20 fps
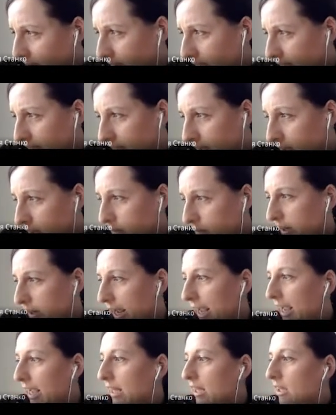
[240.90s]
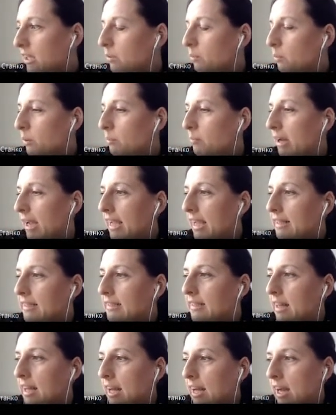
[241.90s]
Ukraine. We
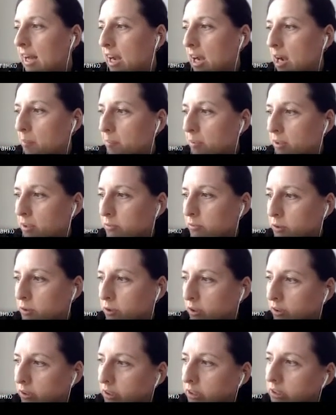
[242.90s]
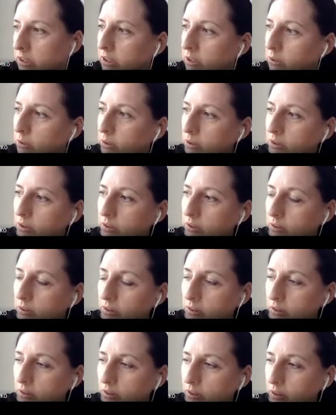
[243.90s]
made couple of stories
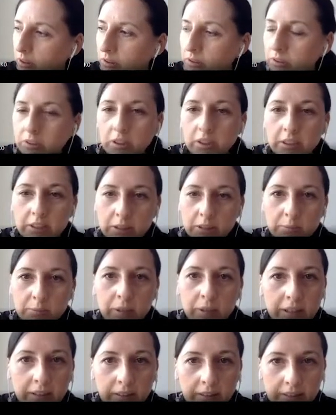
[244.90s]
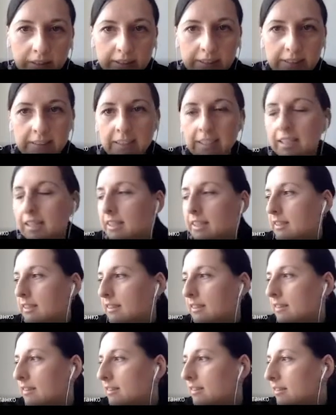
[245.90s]
also, as my colleague said,
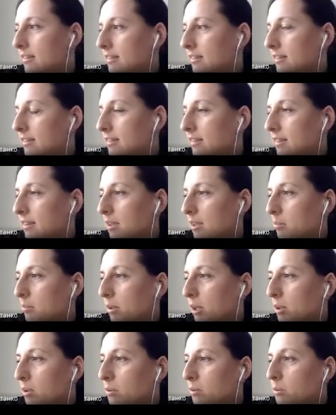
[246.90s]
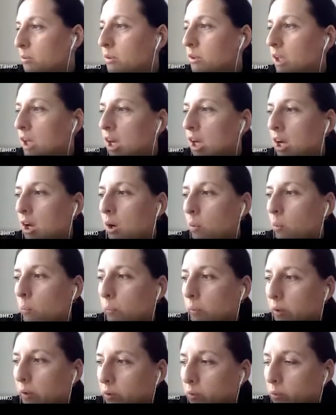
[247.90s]
about
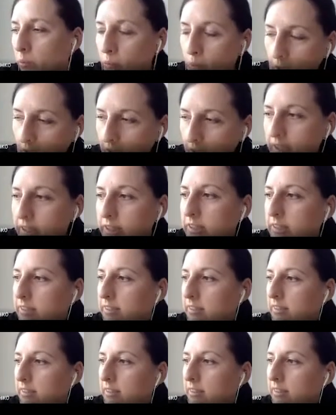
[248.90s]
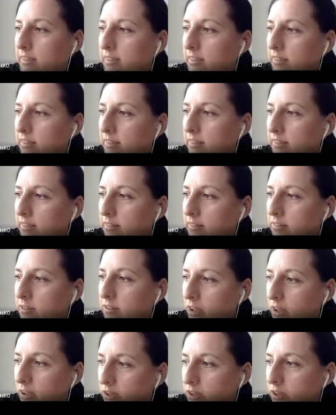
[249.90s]
what
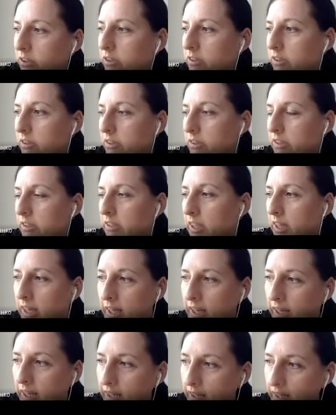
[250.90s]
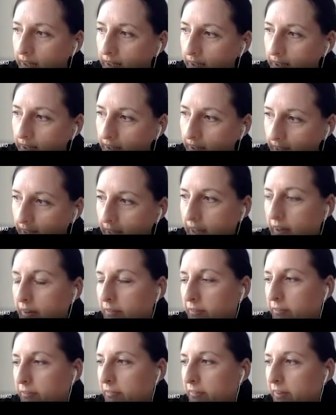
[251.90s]
doctors
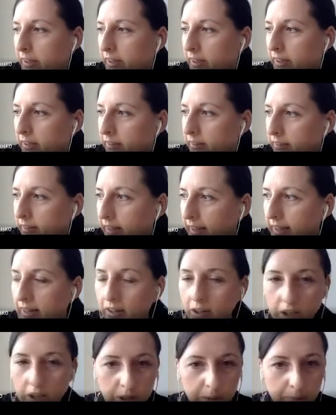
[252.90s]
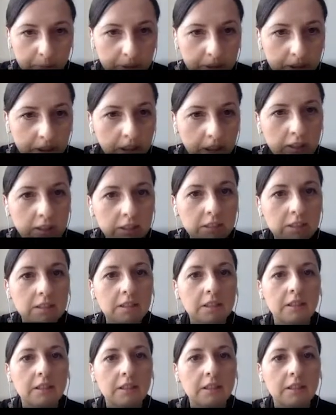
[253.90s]
have in their hospitals.